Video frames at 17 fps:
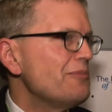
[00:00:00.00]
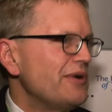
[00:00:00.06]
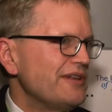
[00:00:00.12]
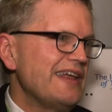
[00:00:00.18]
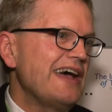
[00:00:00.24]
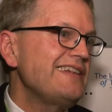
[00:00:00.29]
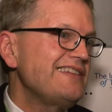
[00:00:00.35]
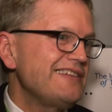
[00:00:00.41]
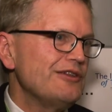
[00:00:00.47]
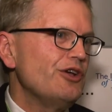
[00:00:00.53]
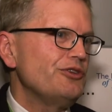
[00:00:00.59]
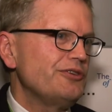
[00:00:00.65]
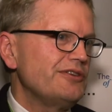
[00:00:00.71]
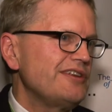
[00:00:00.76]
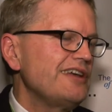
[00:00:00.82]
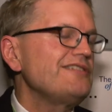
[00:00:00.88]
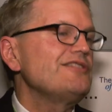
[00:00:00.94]
But that
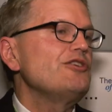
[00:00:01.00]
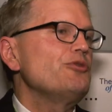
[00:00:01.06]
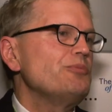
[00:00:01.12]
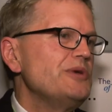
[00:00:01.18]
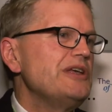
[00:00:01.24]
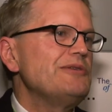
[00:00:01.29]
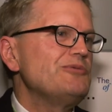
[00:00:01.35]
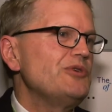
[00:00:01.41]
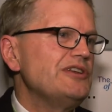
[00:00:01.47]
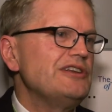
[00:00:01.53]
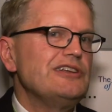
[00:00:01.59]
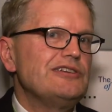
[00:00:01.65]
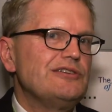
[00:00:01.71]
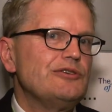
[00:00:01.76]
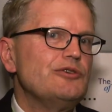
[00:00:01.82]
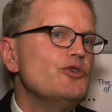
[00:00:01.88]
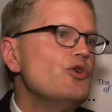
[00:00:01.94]
does not mean we
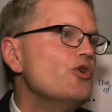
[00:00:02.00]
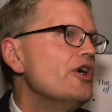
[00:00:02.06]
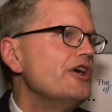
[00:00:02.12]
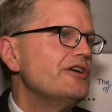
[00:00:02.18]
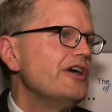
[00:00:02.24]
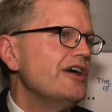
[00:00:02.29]
need new